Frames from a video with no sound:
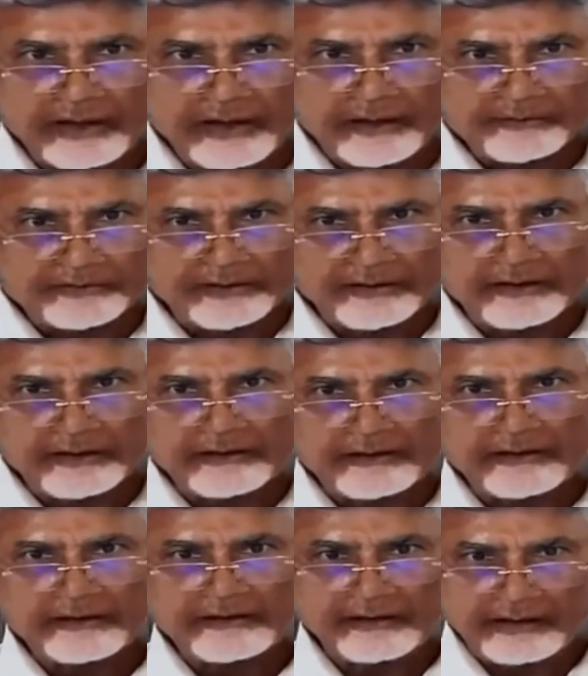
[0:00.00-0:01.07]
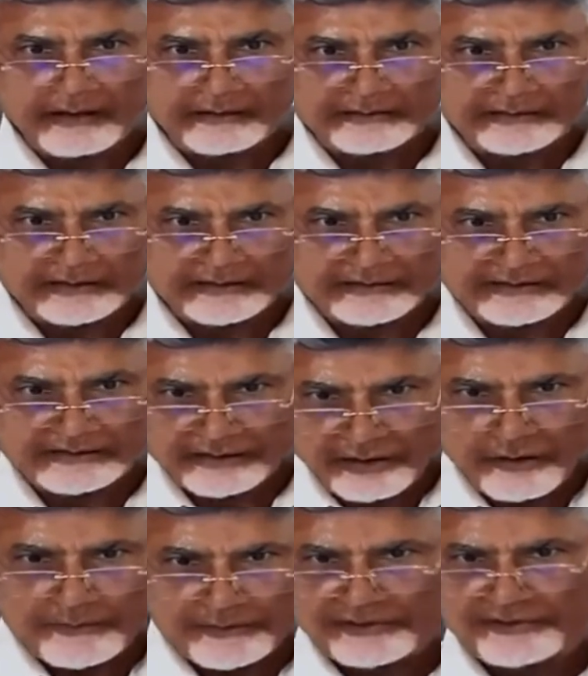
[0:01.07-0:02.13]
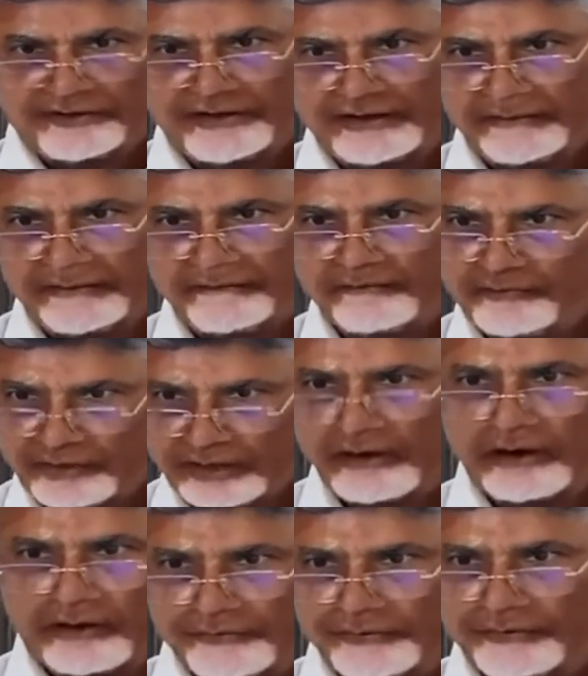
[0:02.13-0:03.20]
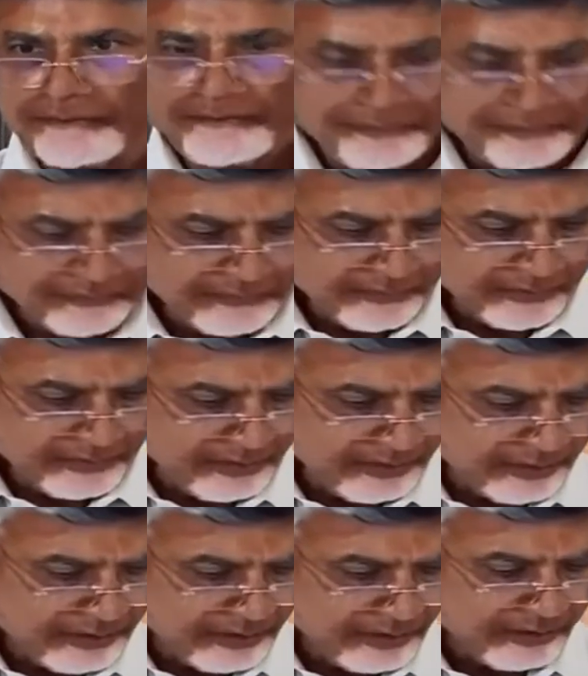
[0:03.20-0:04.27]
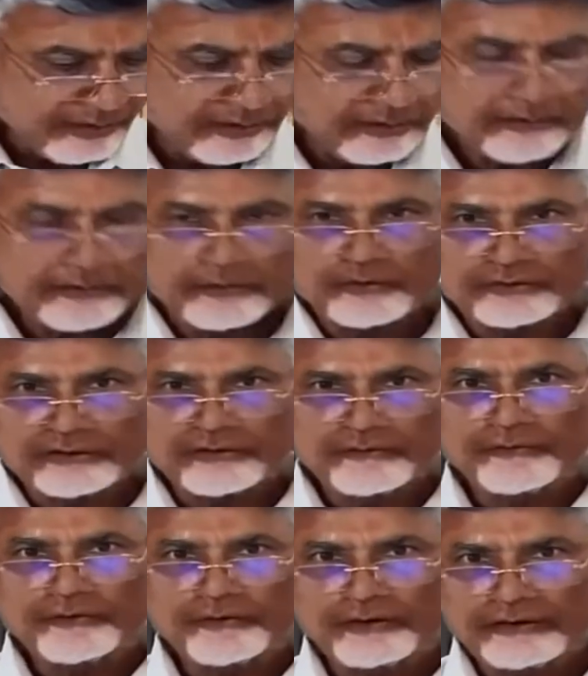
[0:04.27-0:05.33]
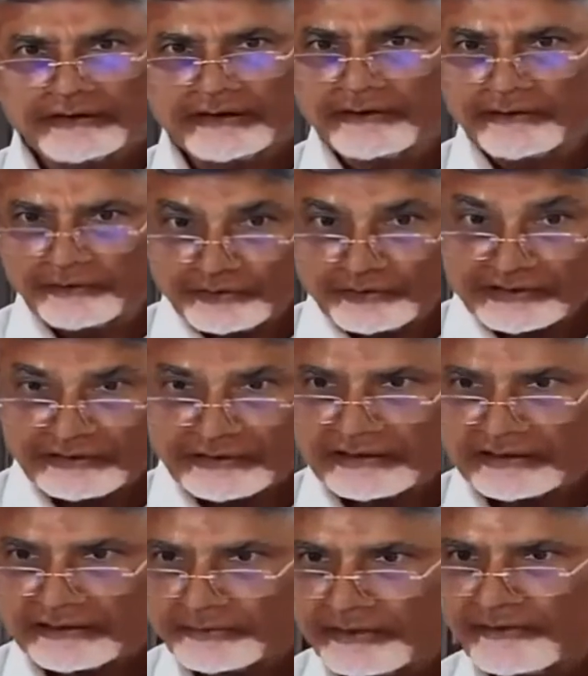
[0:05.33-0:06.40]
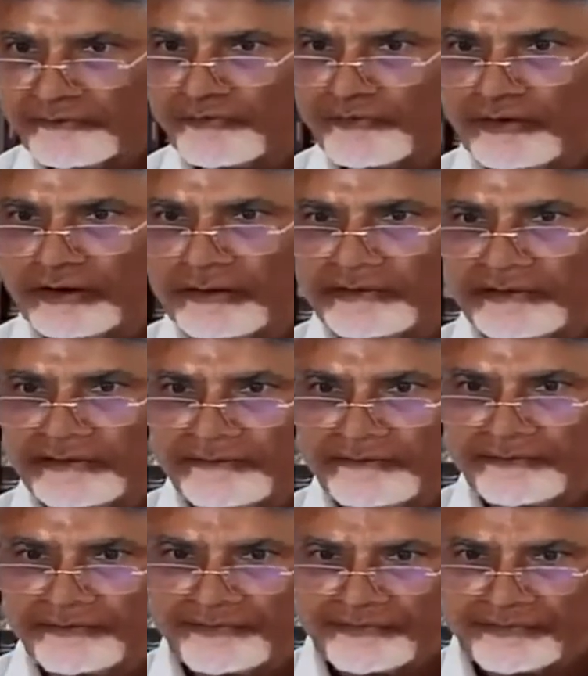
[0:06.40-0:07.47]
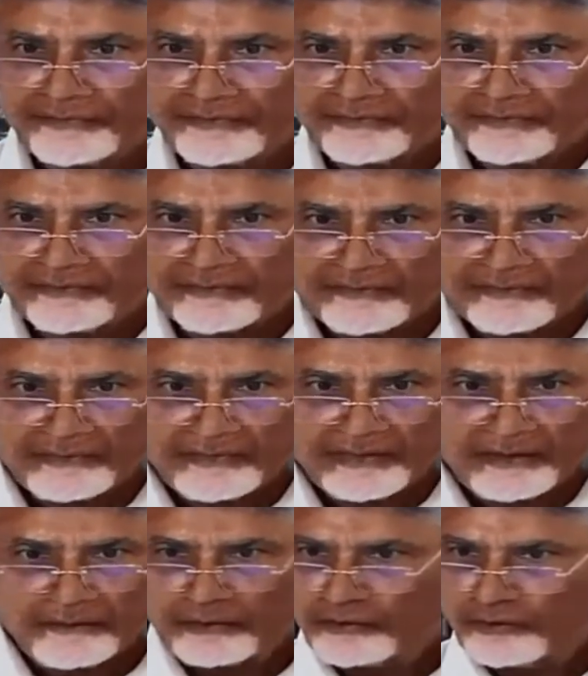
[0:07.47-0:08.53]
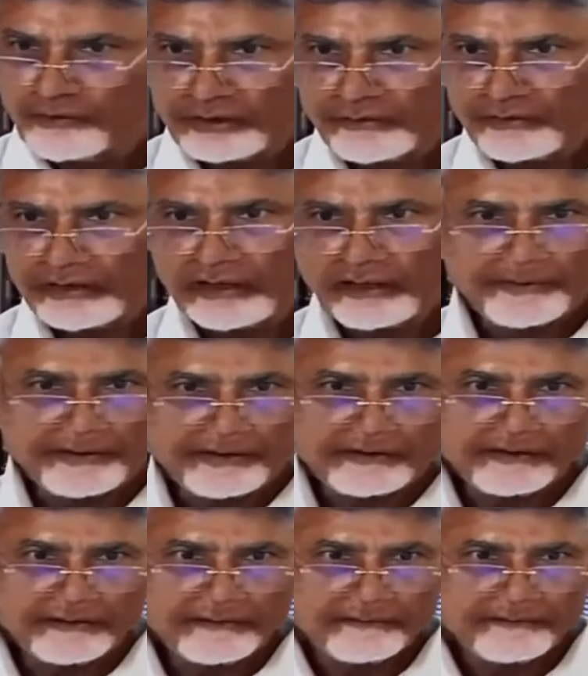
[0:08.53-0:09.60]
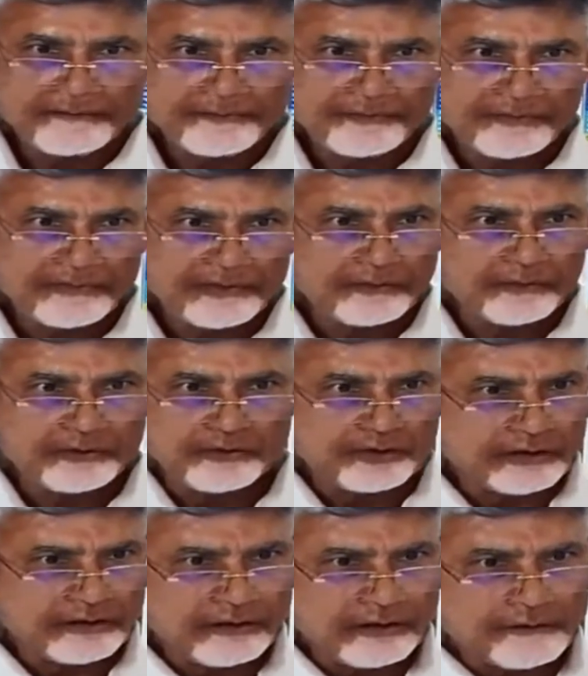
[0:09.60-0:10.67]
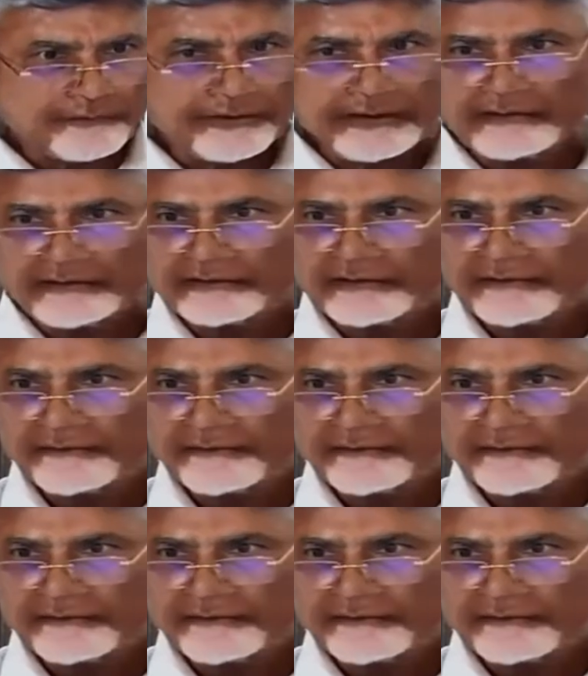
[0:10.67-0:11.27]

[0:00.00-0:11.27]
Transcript: am saying crisis is an opportunity for all of you. 2014 new state has been formed. We don't have capital. We don't have office.